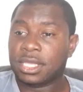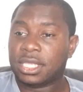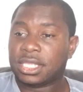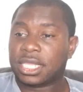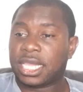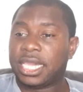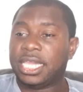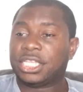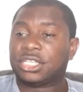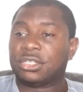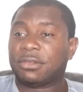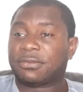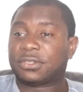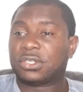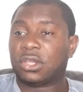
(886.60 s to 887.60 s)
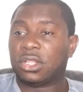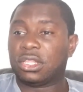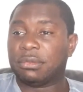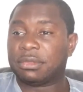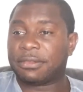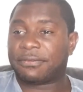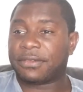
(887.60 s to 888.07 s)
The agent of
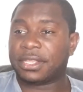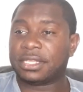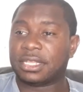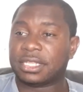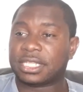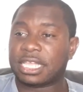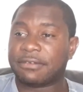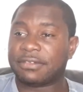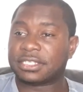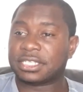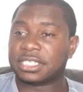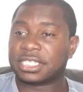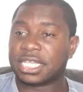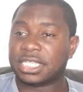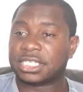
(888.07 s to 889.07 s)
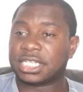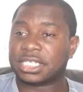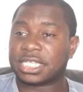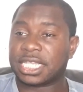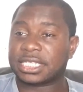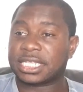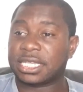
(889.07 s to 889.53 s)
Tottenham defender Davinson
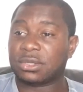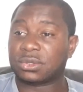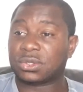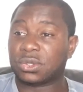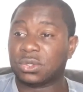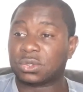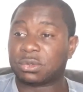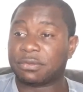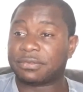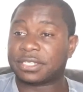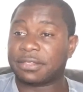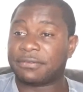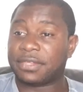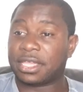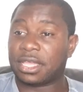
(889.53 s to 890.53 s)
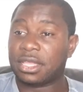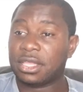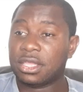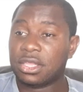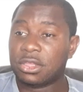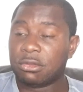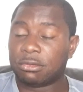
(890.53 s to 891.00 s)
Sanchez has held talks with Sevilla,
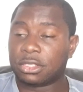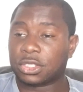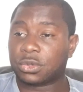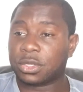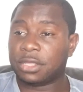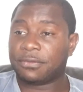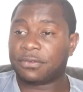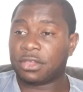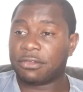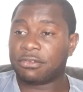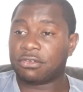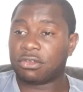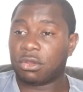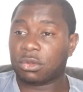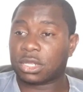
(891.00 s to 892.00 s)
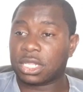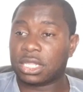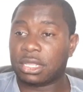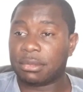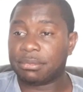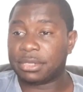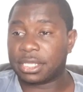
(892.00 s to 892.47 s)
with the 25-year-old
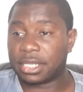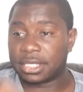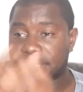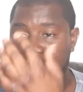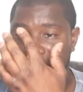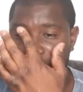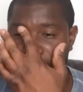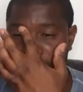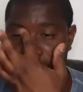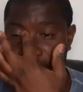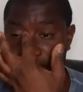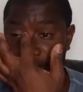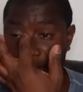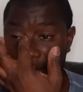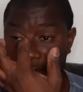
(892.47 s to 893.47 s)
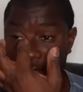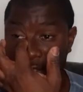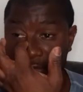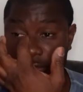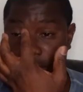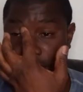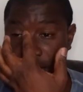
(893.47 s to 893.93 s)
Colombian seen as a
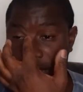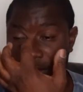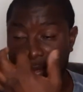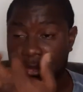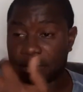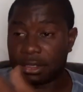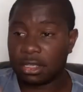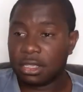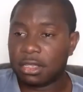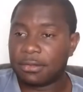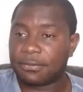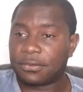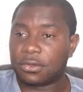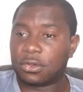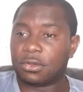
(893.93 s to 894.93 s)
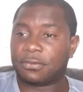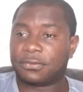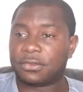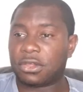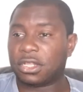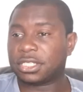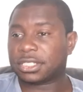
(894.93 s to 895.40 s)
potential replacement for
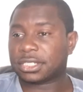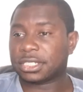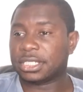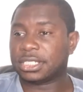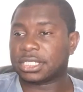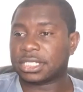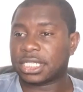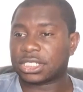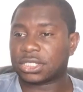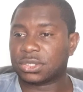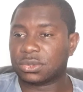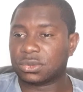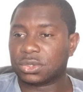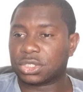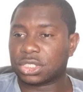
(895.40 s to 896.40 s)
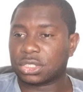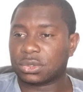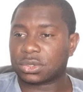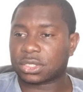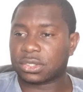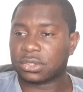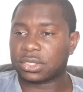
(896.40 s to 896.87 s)
France international
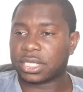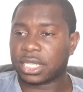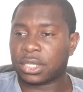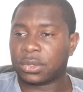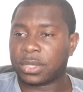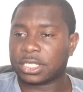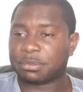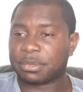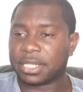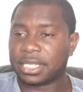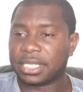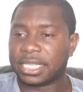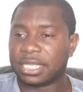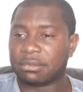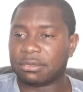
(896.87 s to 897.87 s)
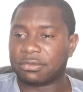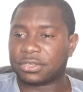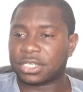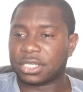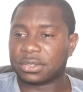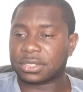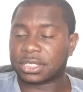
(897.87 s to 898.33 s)
Jules Koundé, who has been linked with
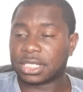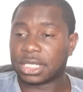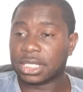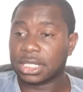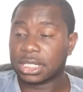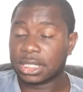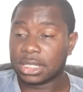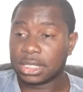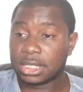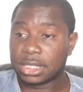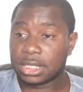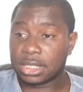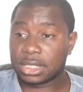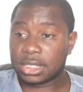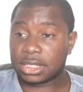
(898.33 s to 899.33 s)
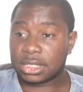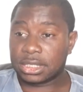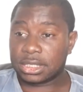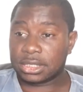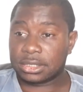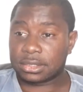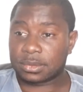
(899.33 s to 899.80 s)
Chelsea.
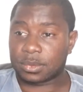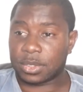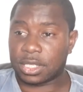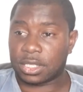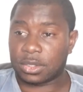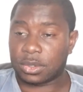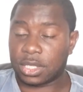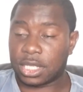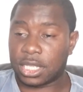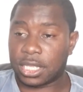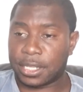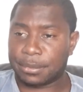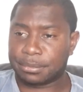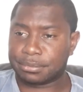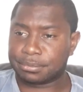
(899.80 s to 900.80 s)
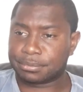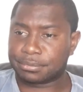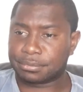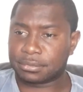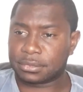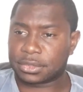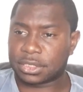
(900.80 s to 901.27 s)
Well,
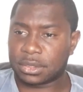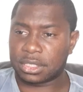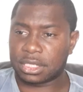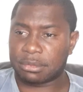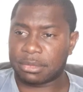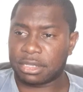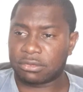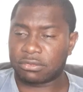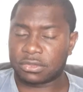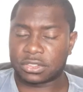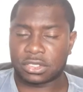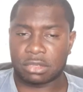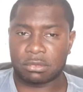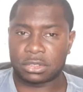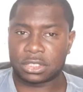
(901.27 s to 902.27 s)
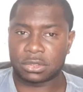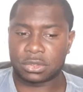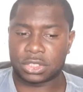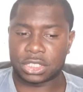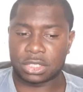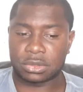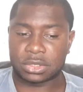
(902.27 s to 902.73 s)
it's a matter of time until
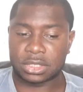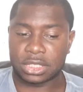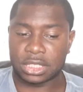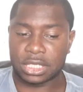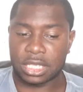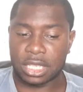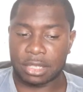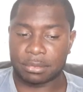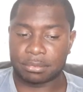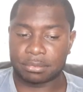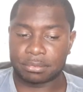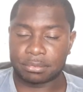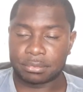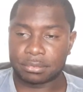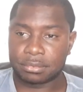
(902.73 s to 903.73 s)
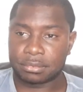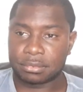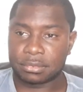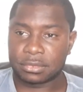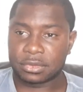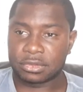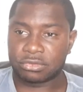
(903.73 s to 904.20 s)
Chelsea
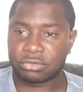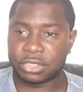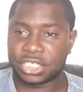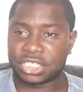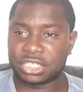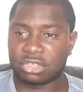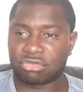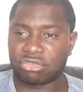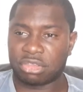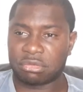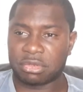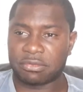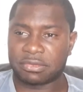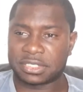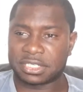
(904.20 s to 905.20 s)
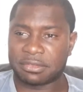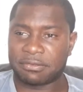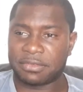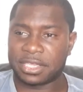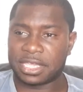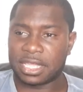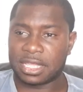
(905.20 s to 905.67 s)
reach an agreement with
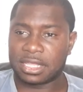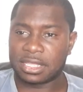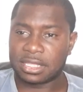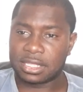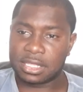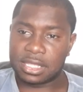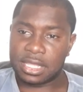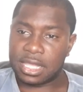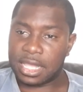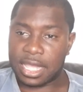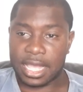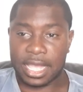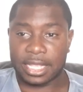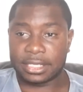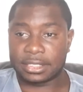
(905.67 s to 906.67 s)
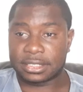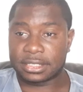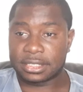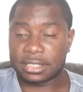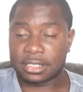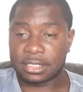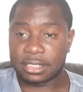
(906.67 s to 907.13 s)
Sevilla,
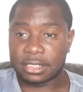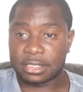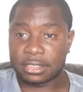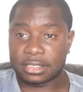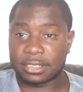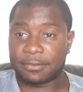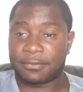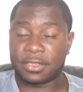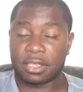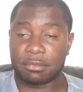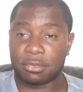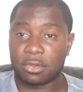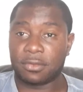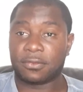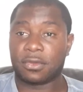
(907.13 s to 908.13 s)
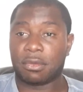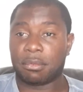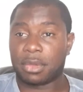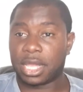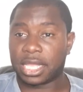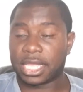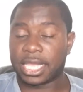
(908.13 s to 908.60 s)
and Sevilla move on
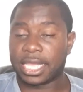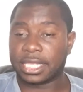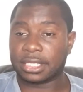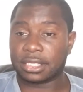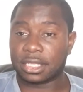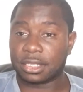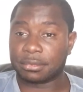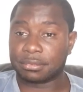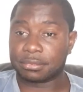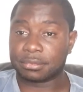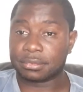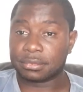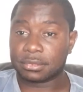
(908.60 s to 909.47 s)
by getting a